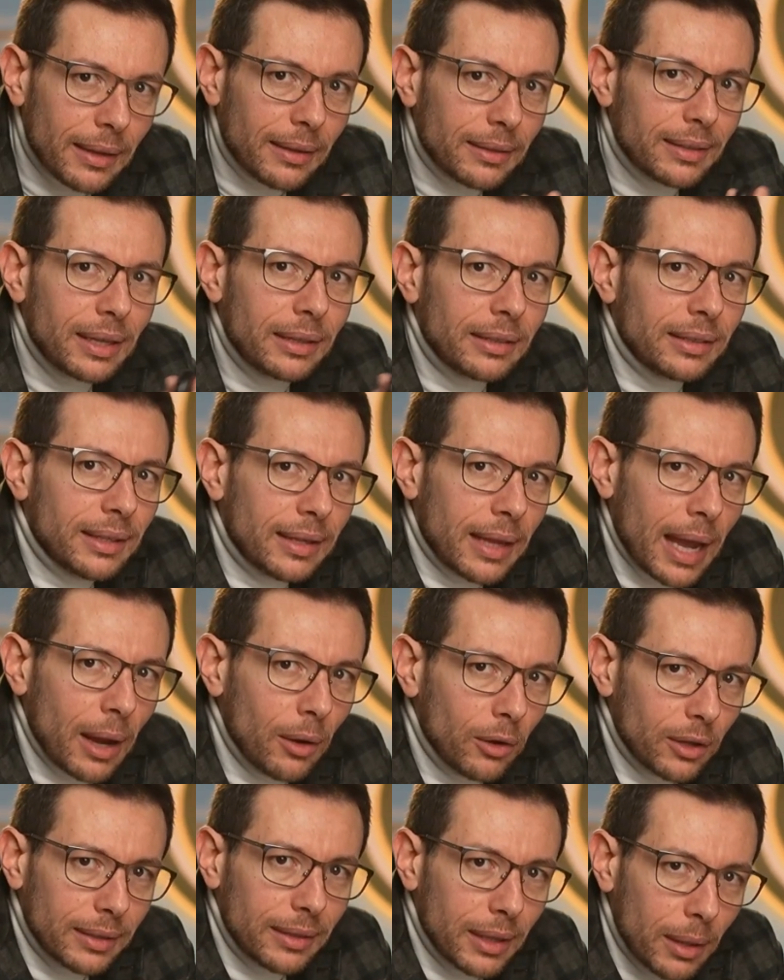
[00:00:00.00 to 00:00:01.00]
thus
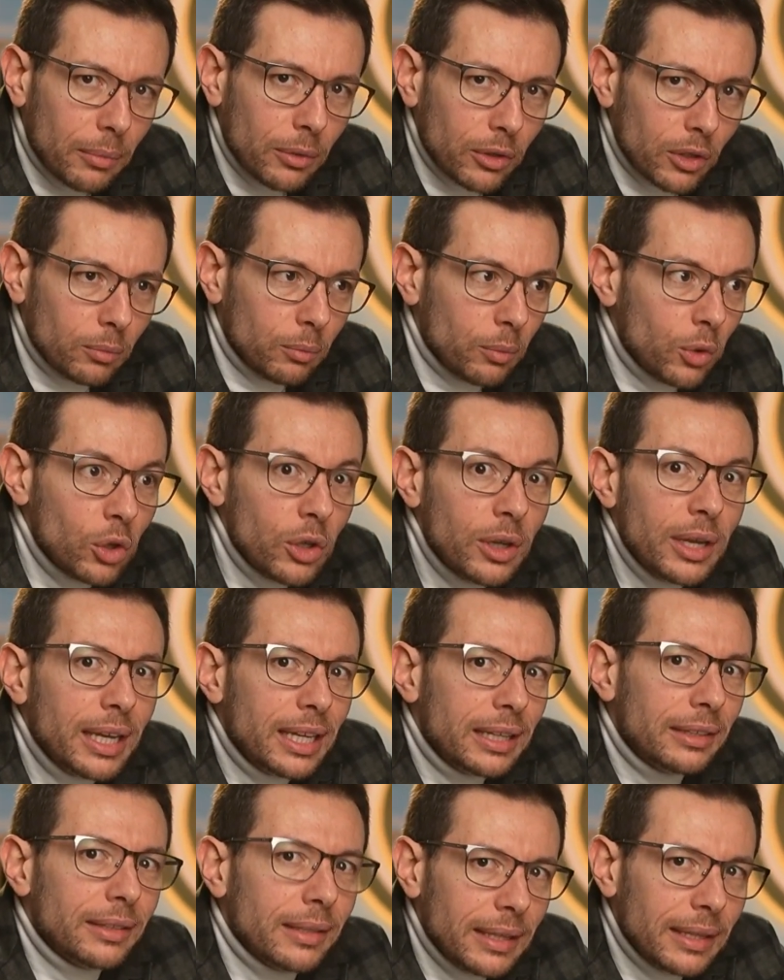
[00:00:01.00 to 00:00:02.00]
allowing them to more
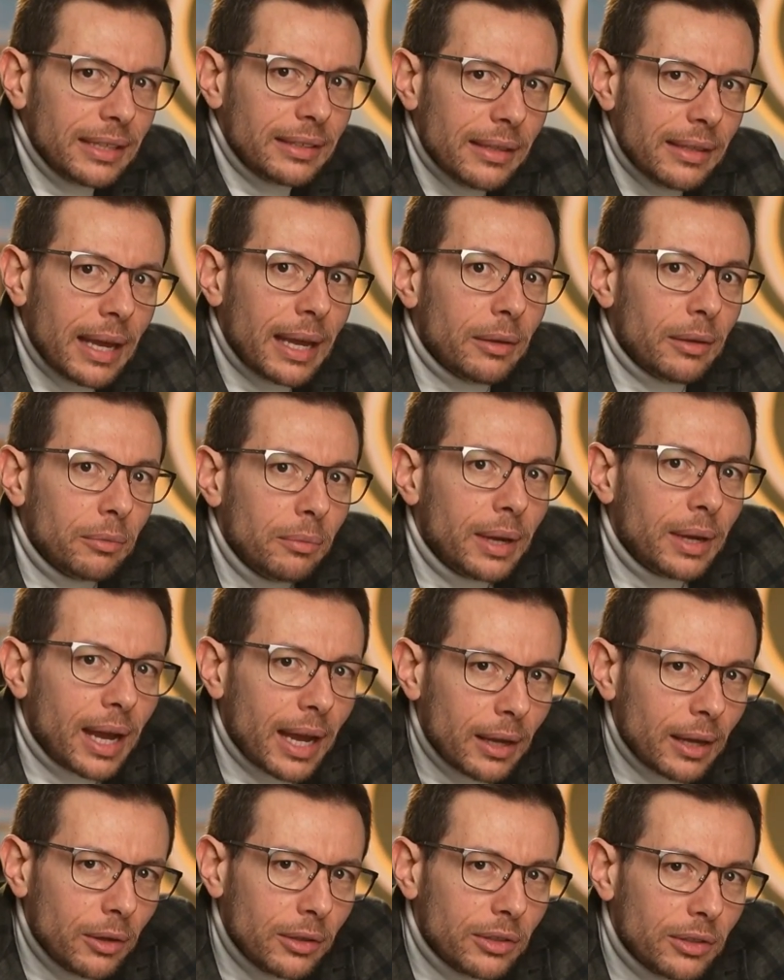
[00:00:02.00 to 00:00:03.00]
easily set
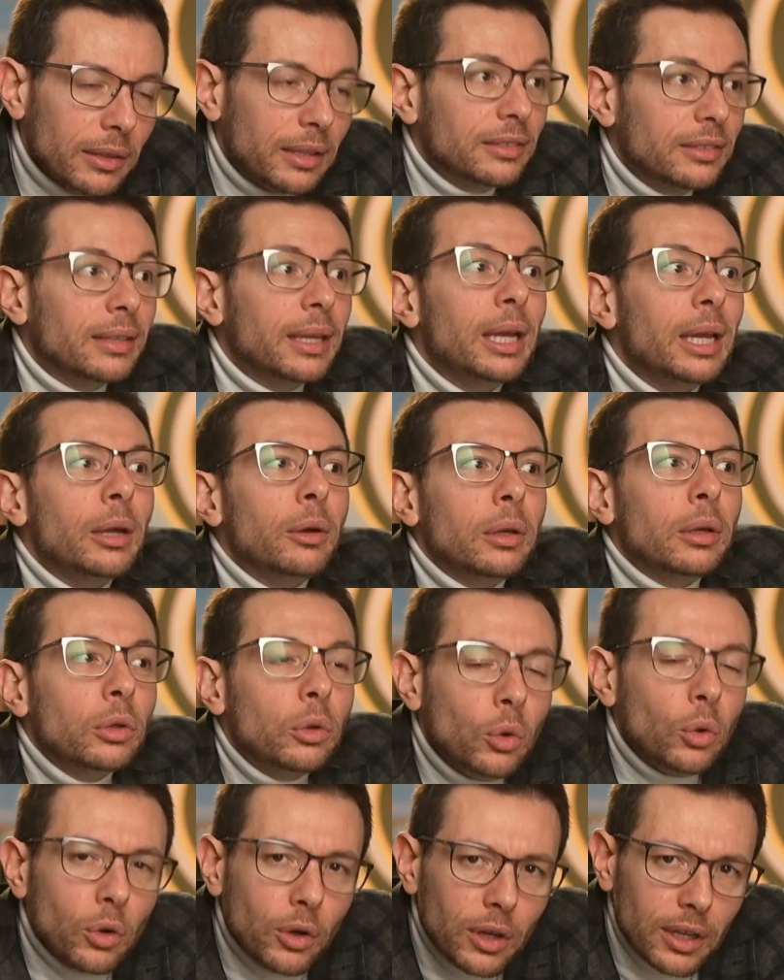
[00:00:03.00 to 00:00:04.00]
fire to the
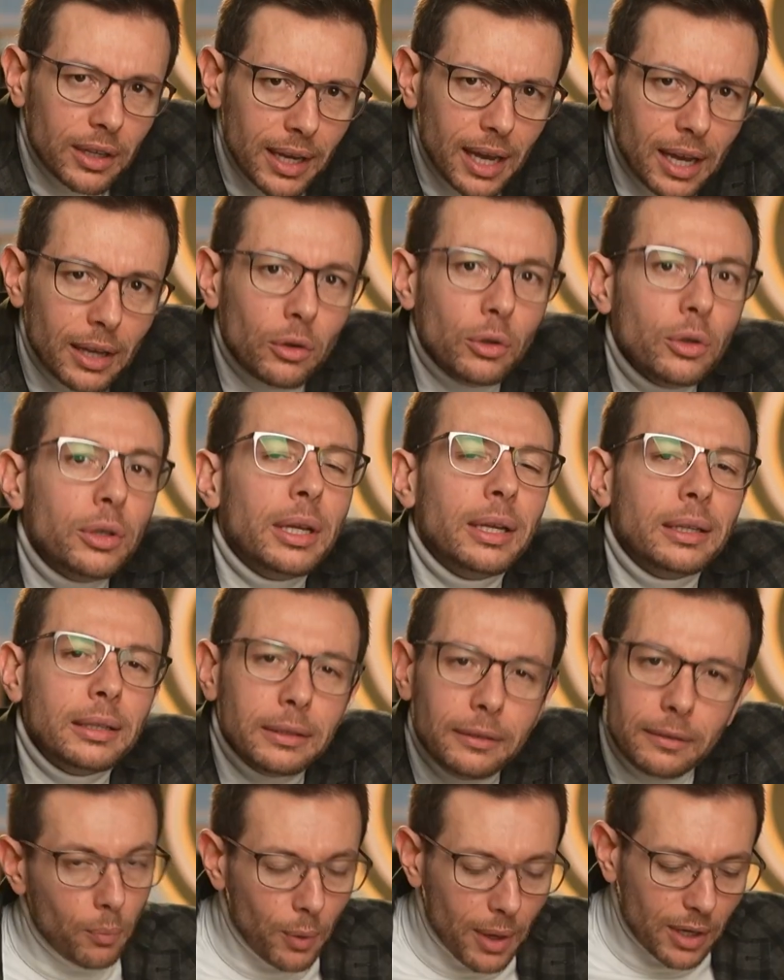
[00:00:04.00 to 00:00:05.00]
territory laterally.
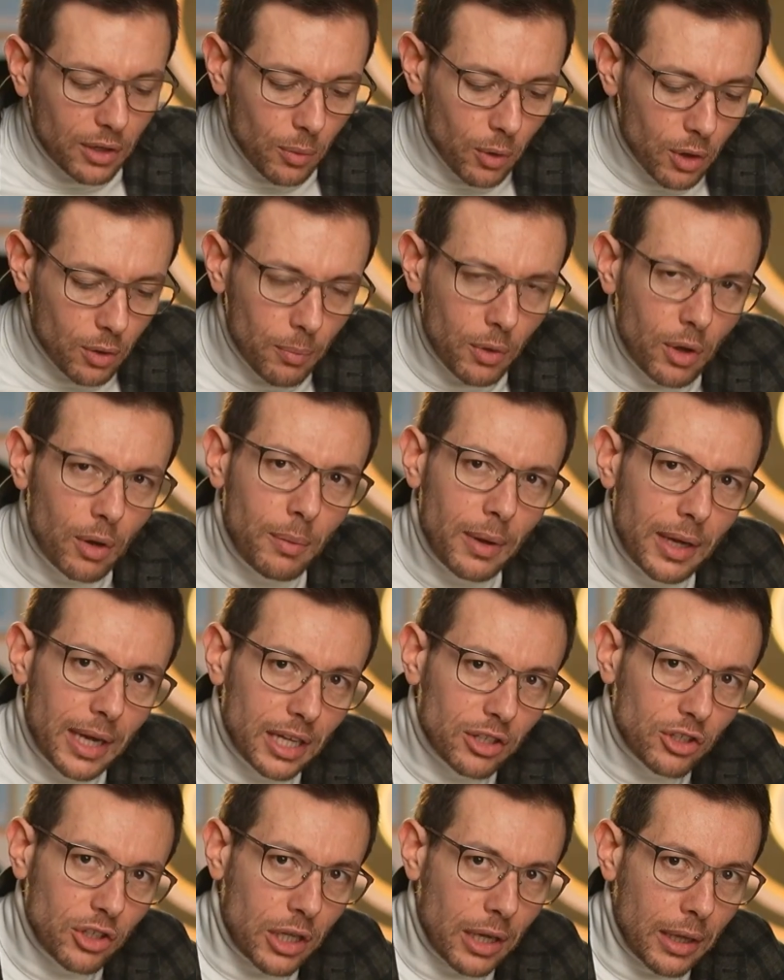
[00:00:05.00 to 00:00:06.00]
Westward
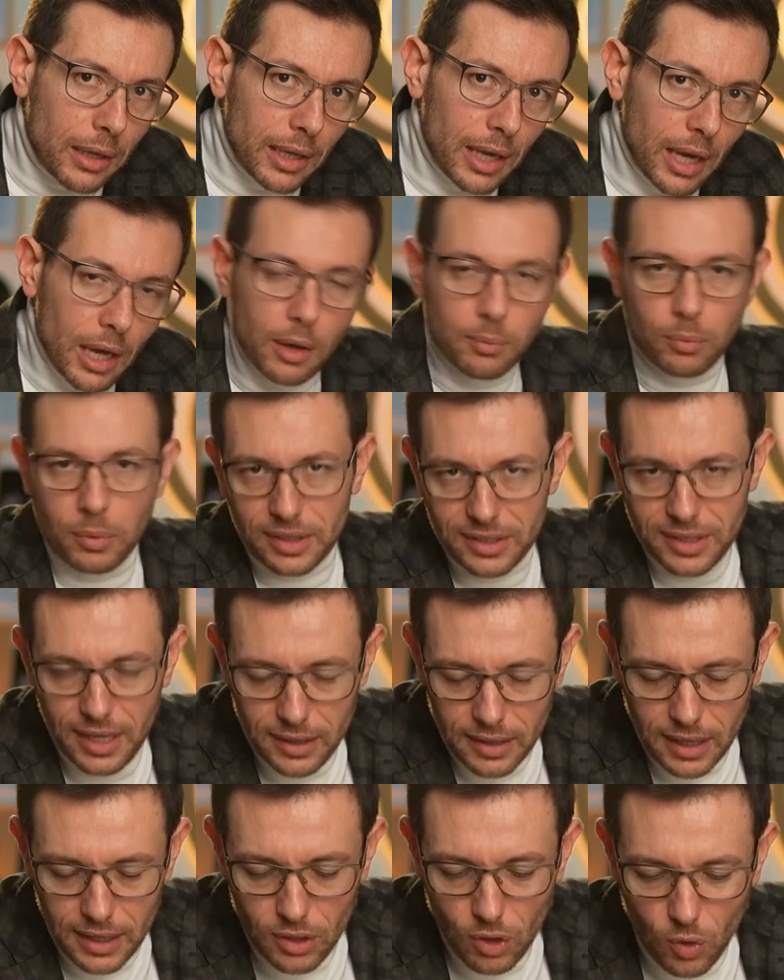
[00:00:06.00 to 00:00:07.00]
propagation, we
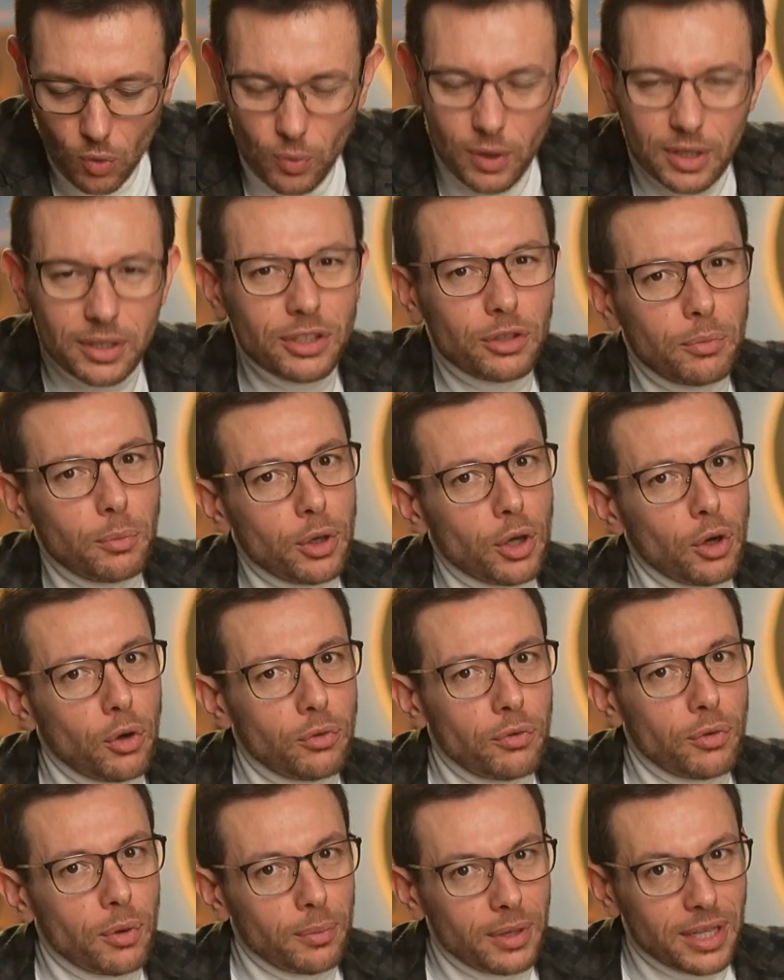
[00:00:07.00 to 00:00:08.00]
said that the winds blow
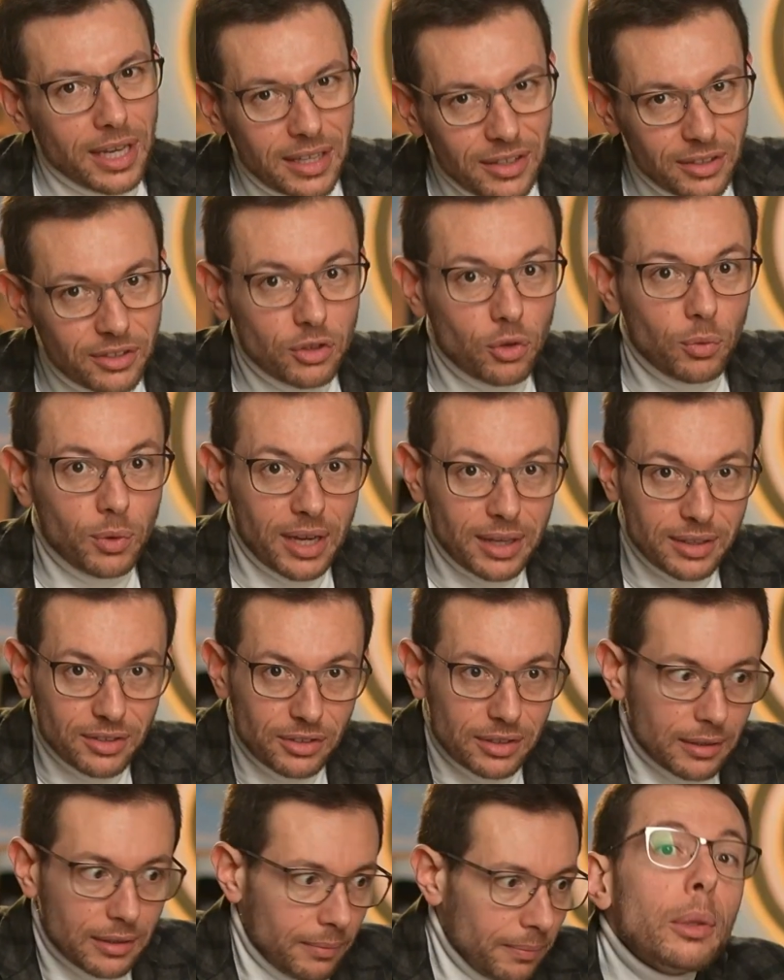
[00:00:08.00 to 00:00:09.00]
from east to
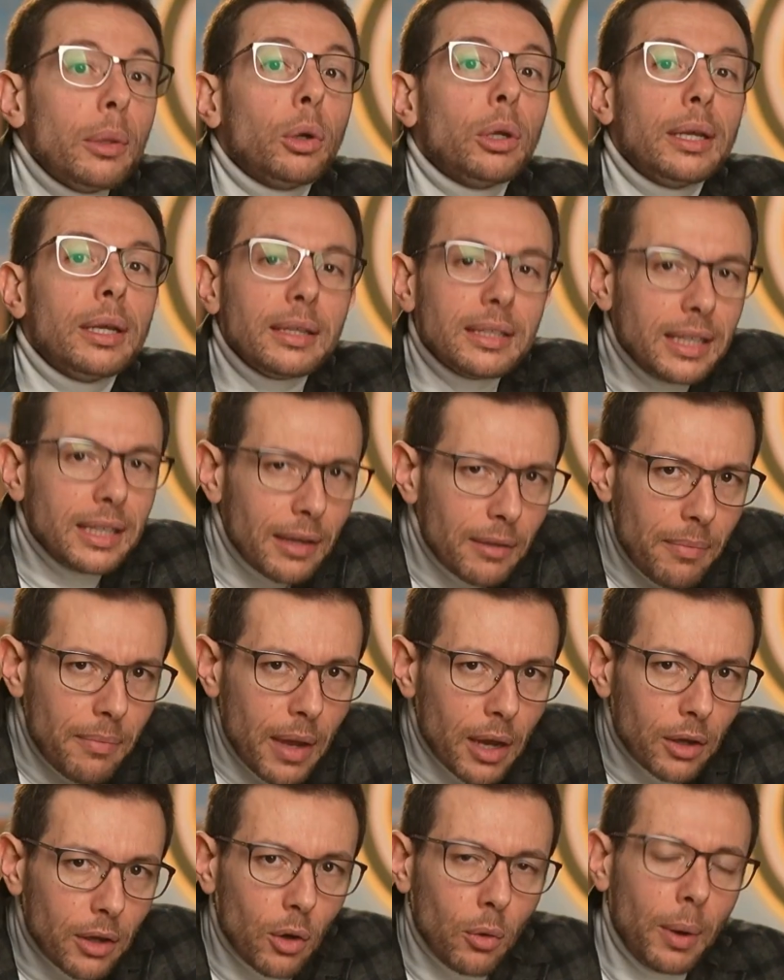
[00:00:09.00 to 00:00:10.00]
west. You can see it very